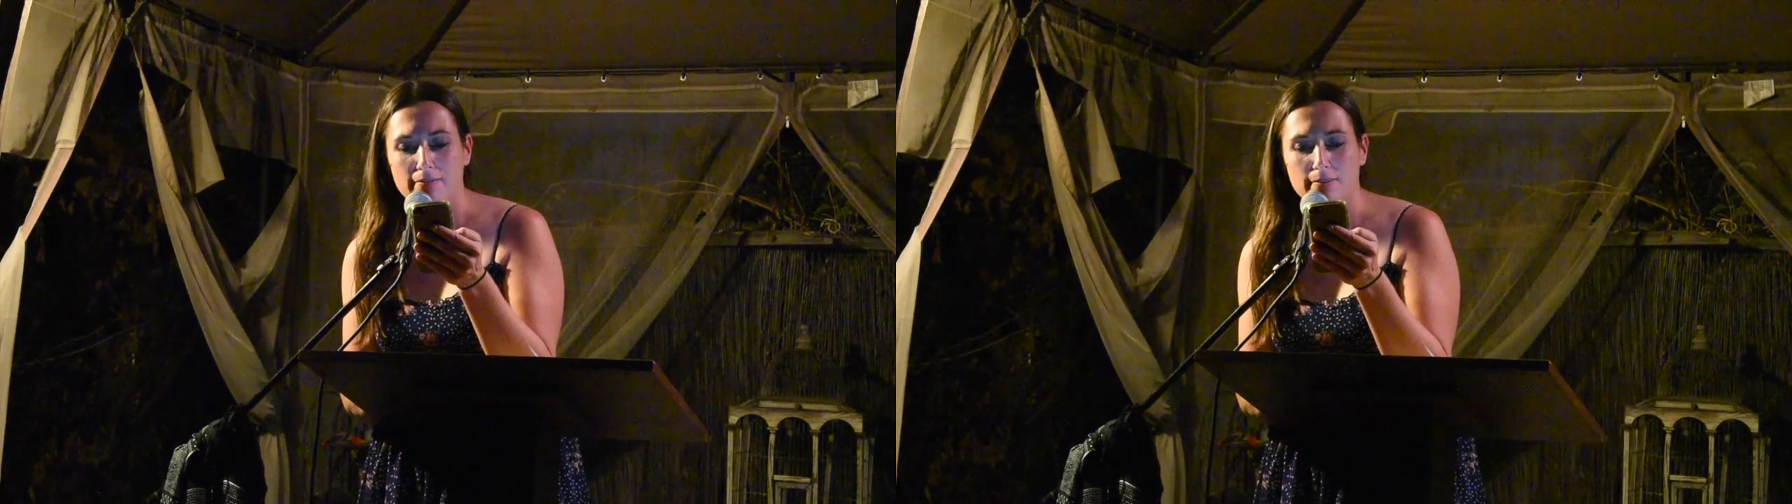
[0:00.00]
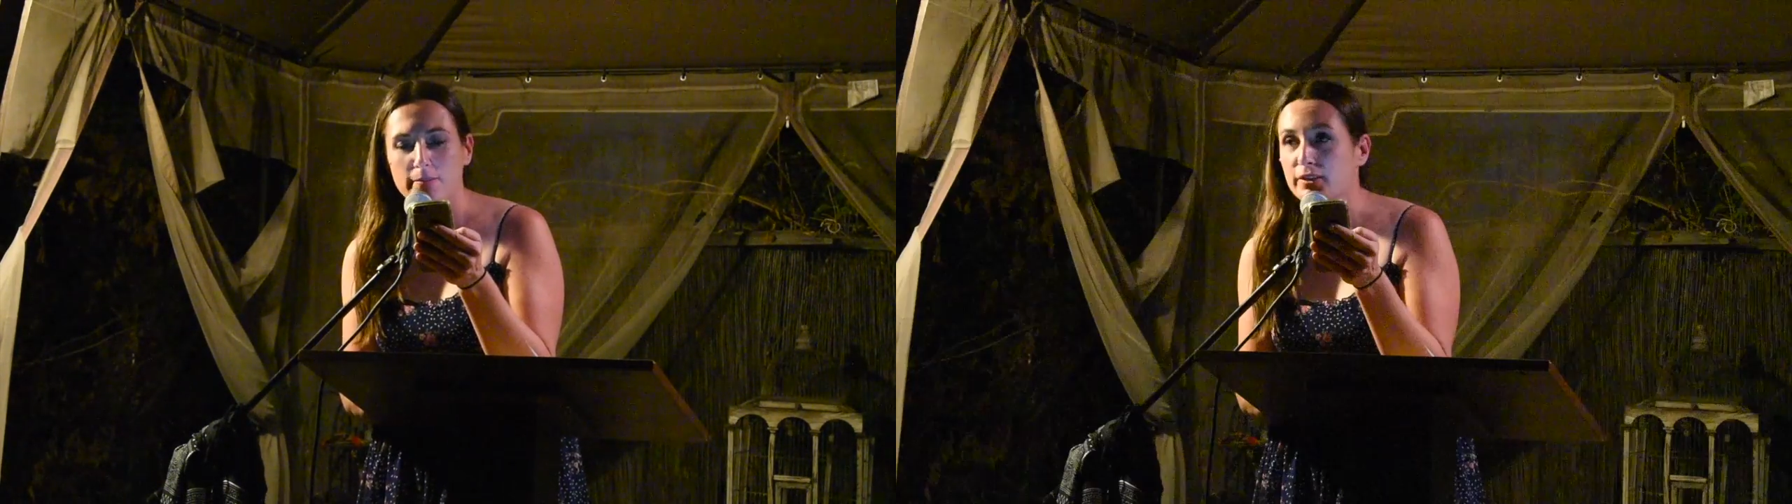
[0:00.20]

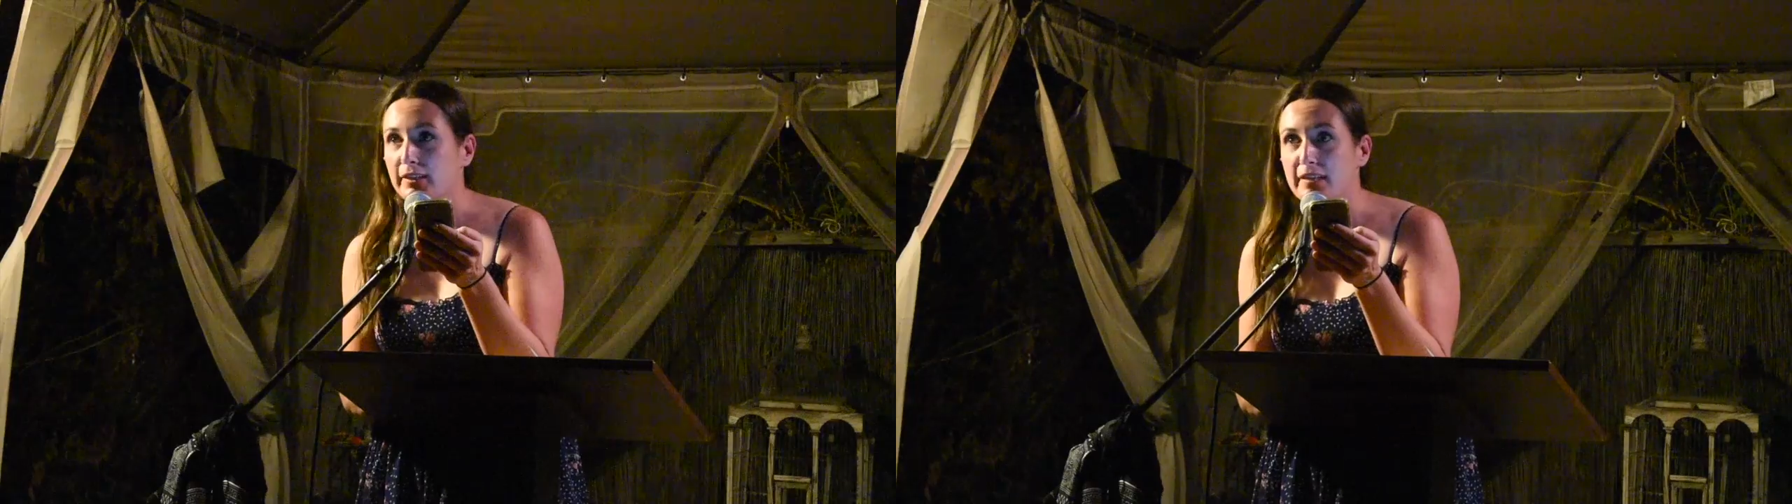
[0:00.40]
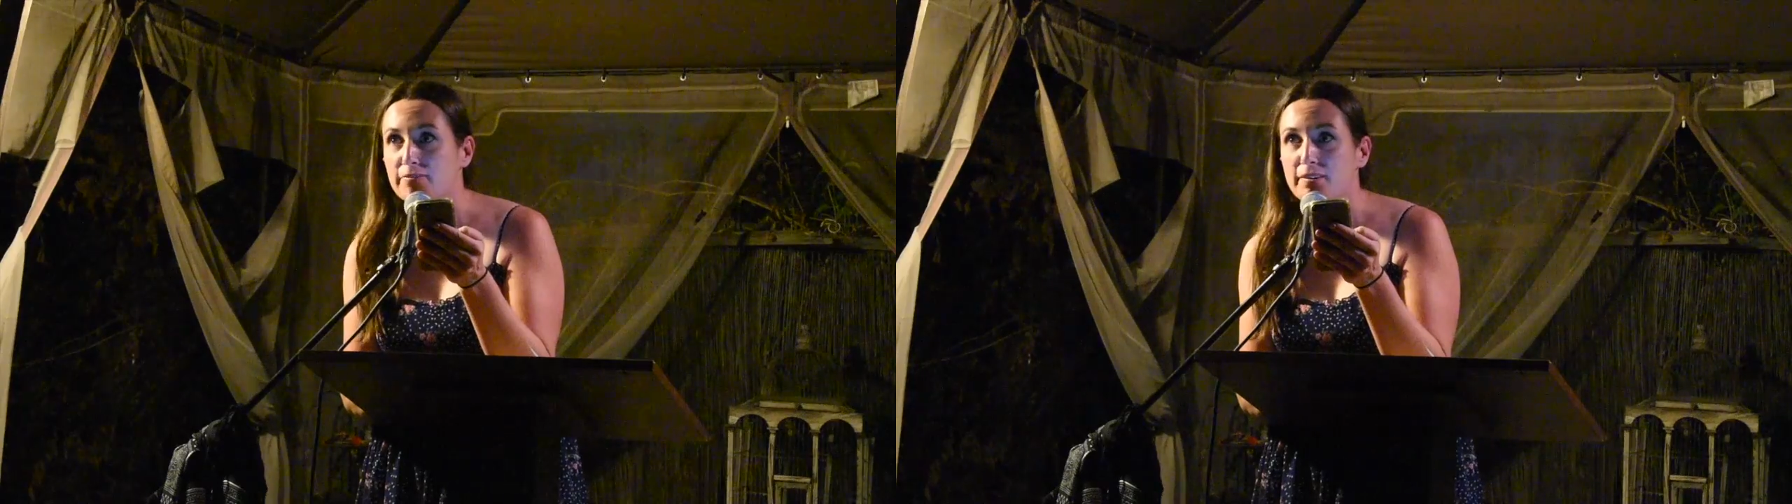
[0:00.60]
from your
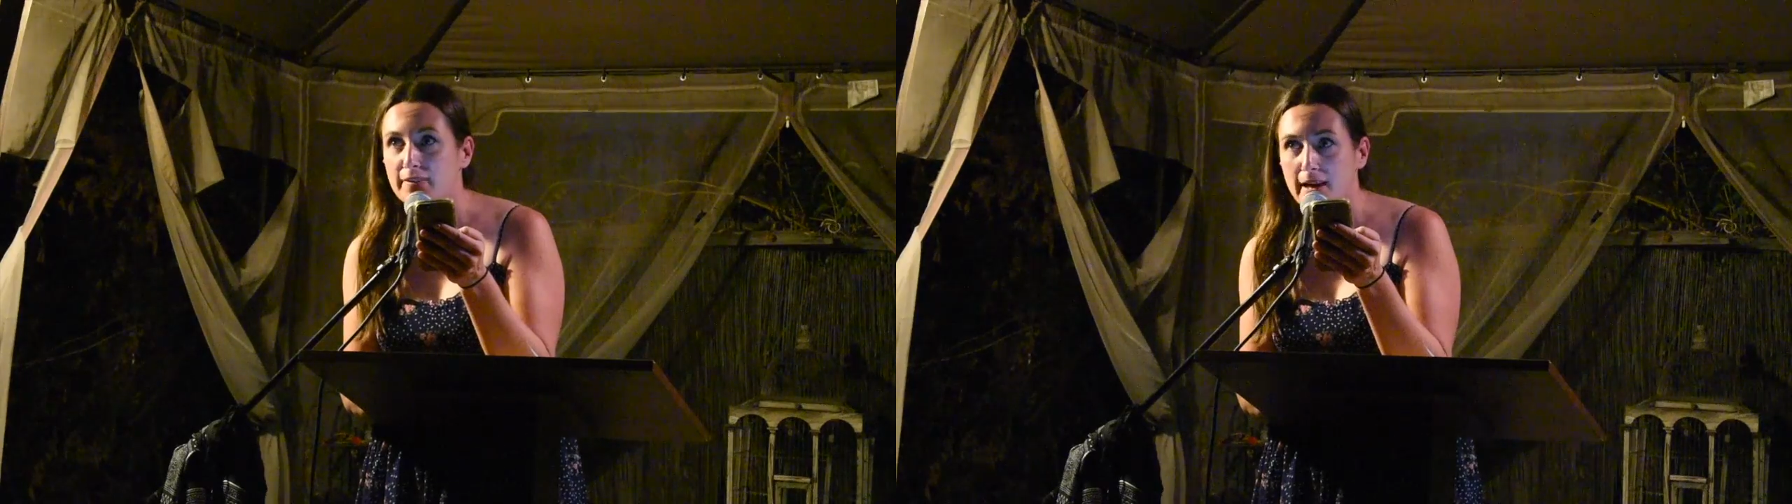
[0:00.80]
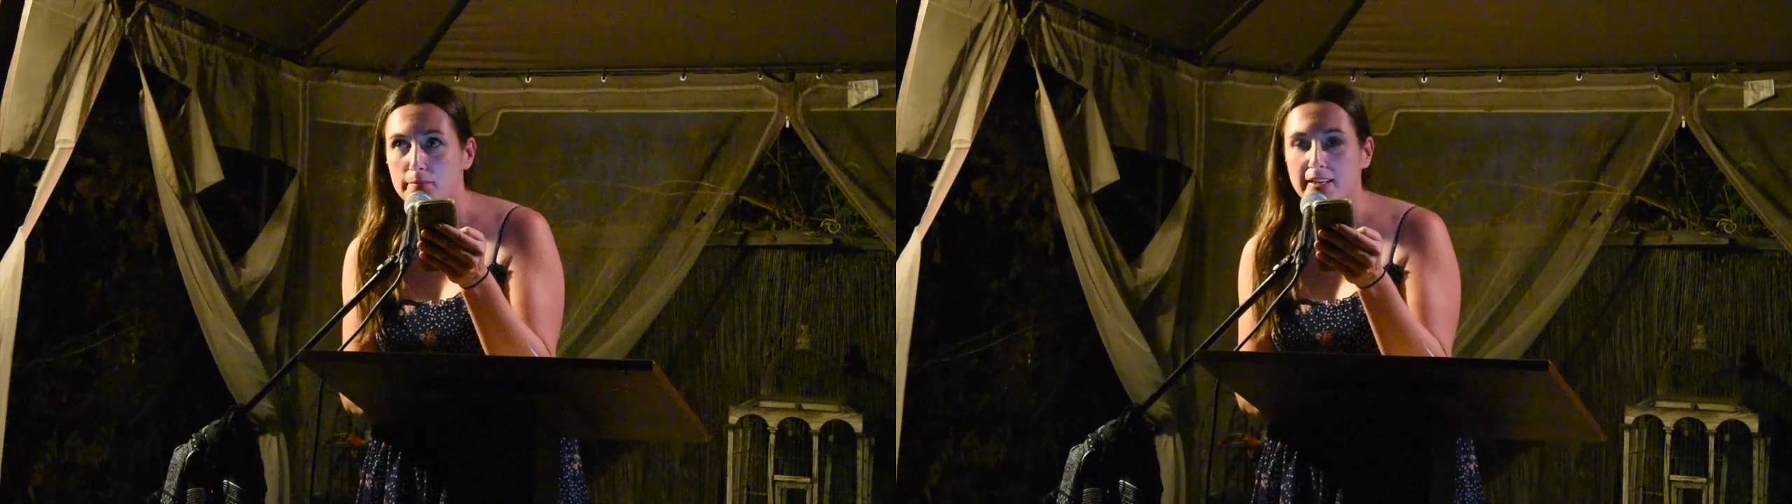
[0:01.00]
leafy
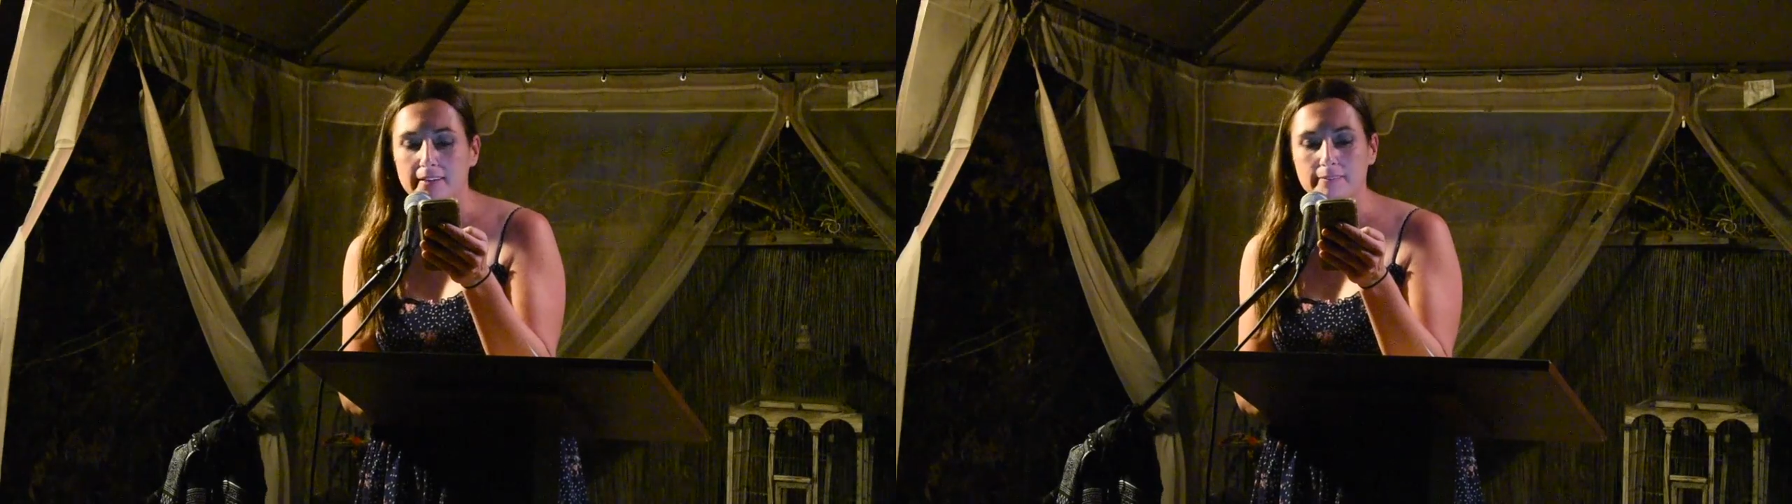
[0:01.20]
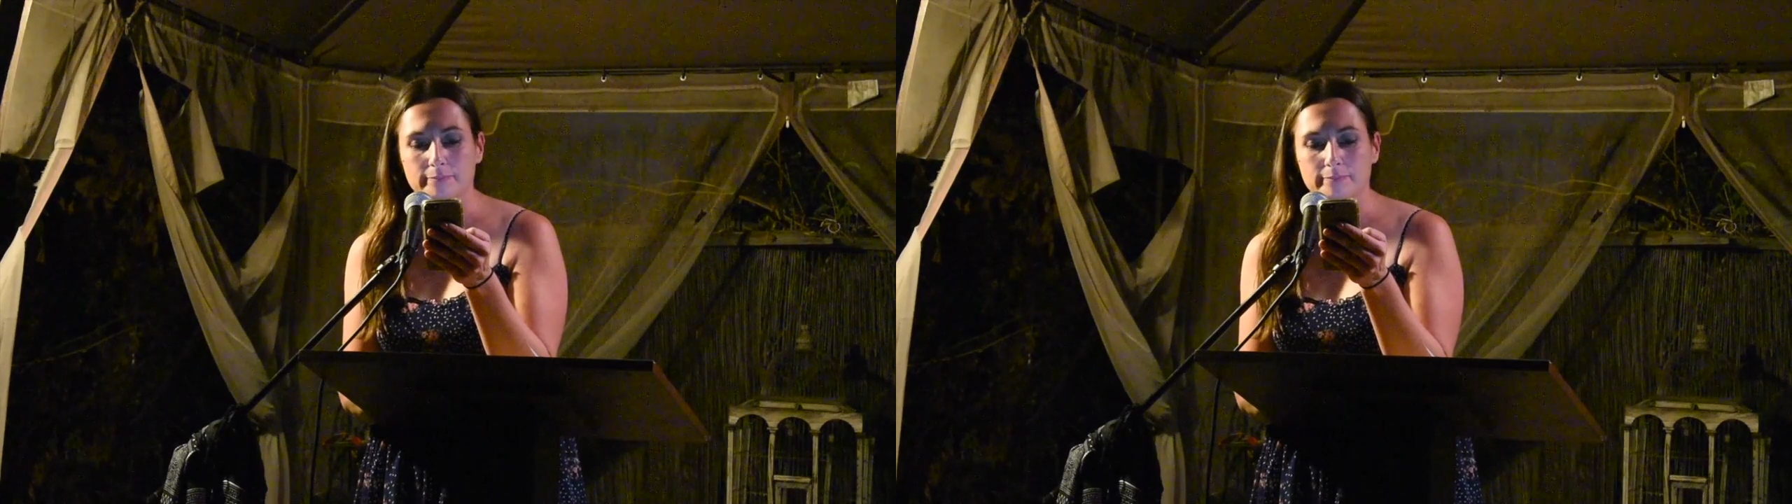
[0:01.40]
family?